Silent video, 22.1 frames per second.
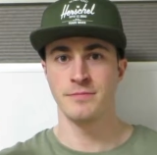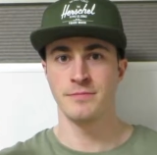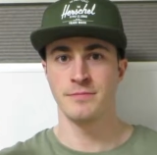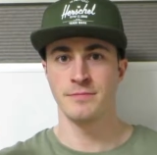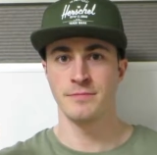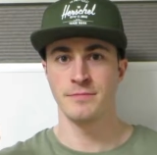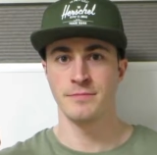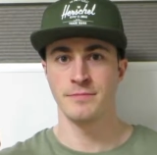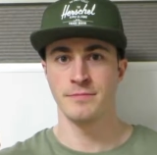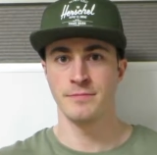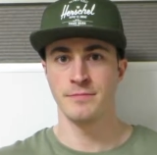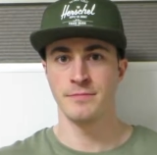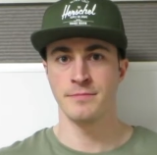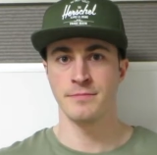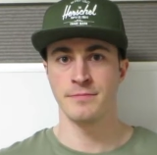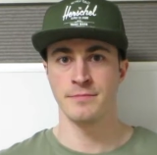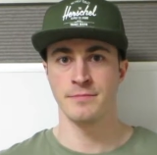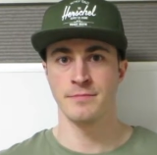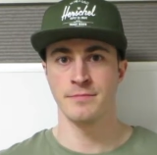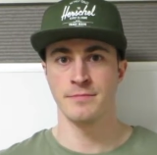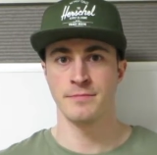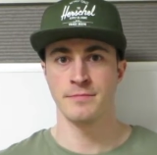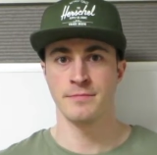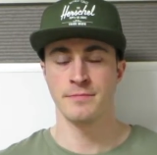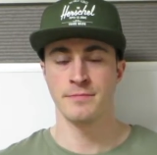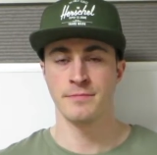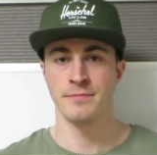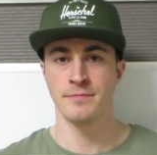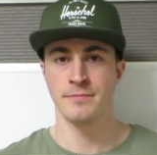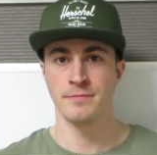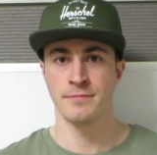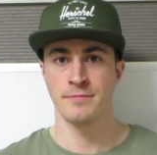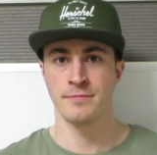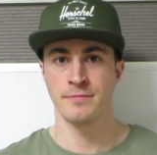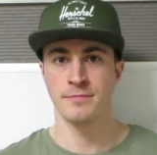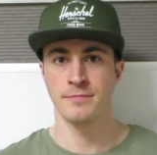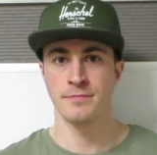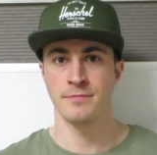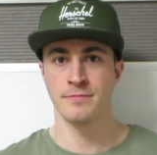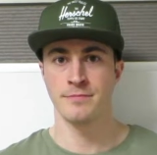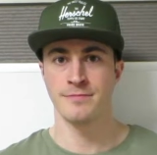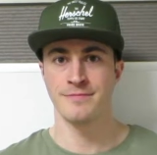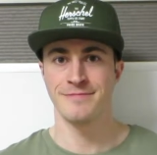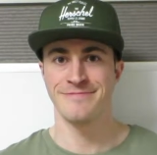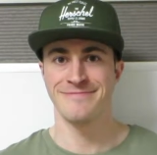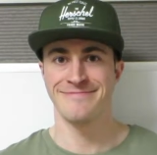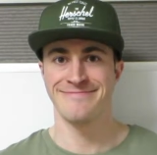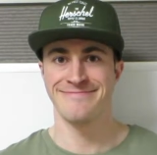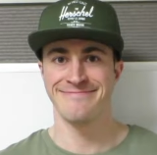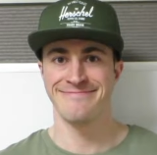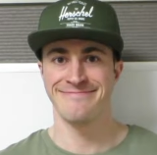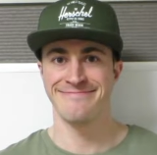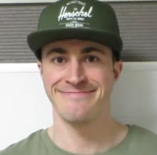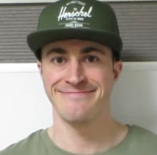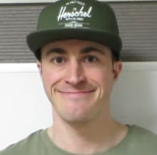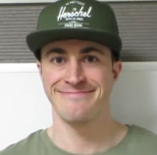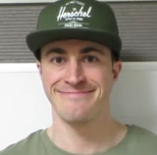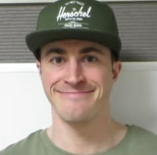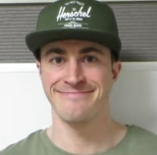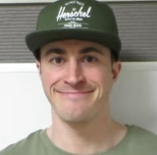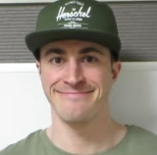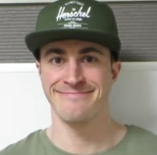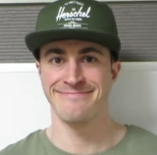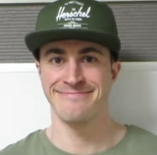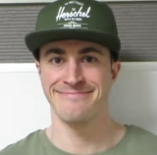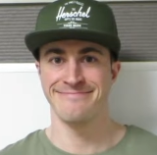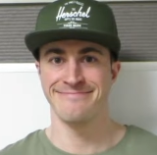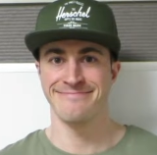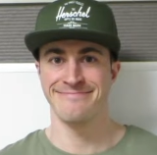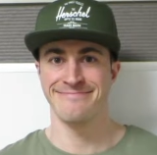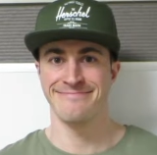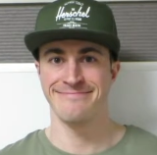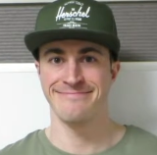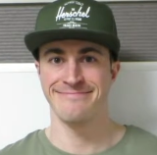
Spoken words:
(no one is talking)